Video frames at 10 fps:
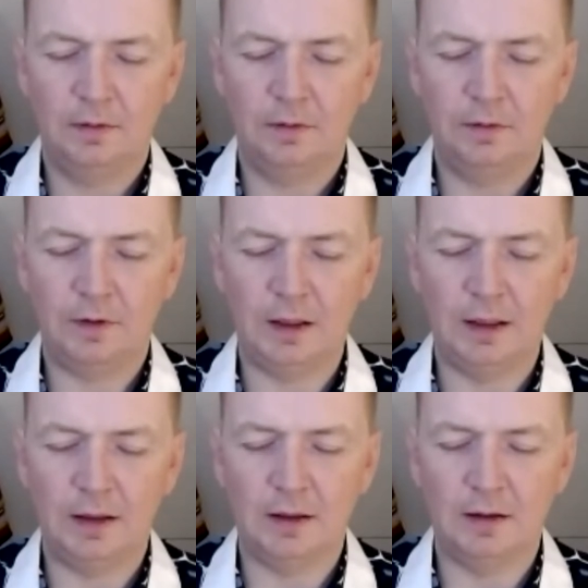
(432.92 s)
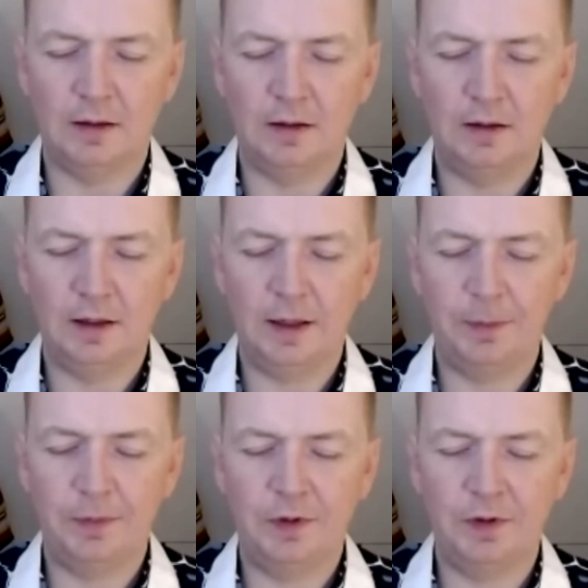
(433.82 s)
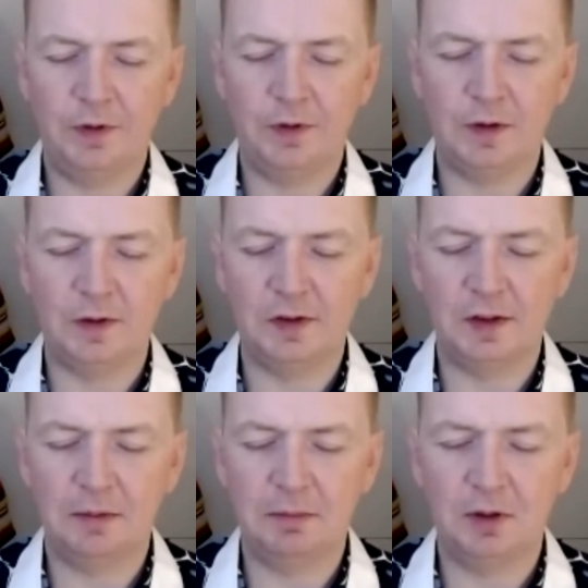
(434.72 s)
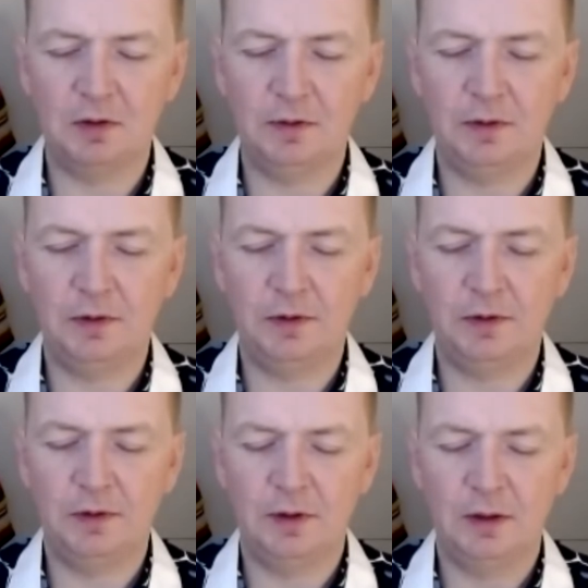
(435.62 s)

Feeling our hips and sitting bones